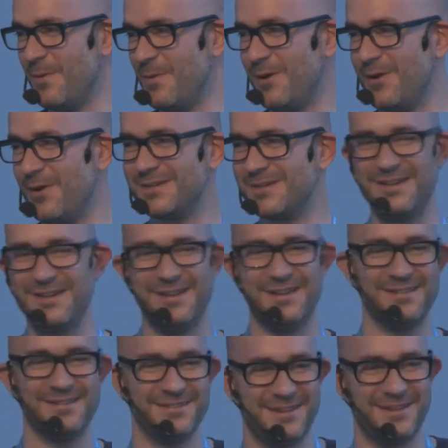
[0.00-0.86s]

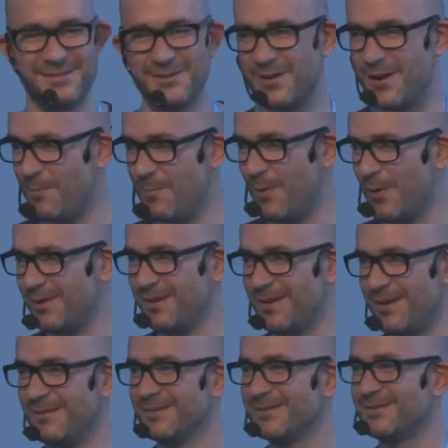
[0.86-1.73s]
Berners-Lee. He's got a
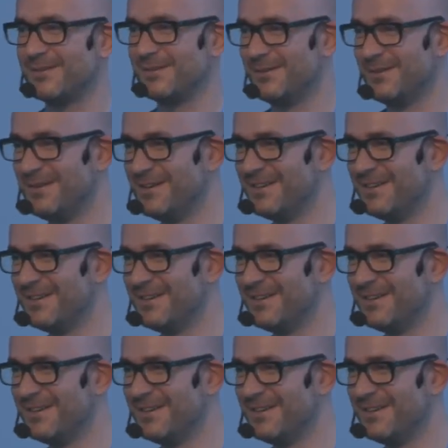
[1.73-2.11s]
point now. So